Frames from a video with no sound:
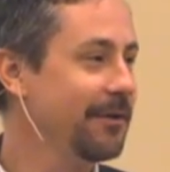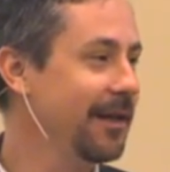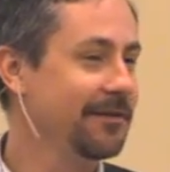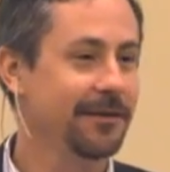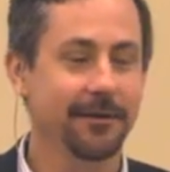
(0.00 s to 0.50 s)
but
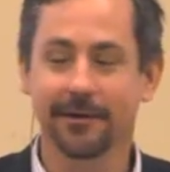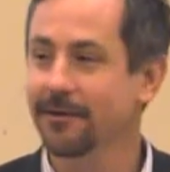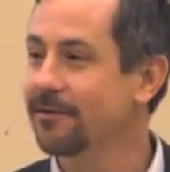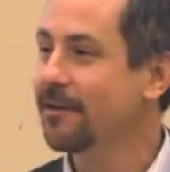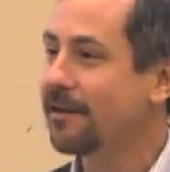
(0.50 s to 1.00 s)
that's another
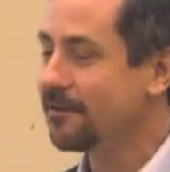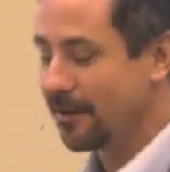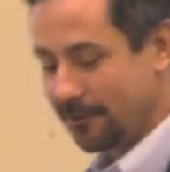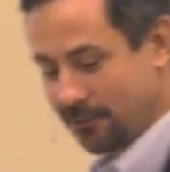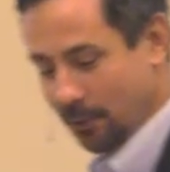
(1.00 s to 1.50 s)
good, that's
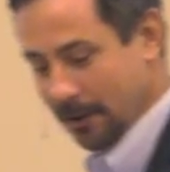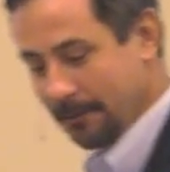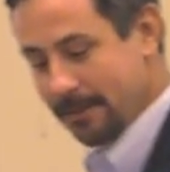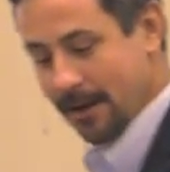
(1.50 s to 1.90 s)
another story.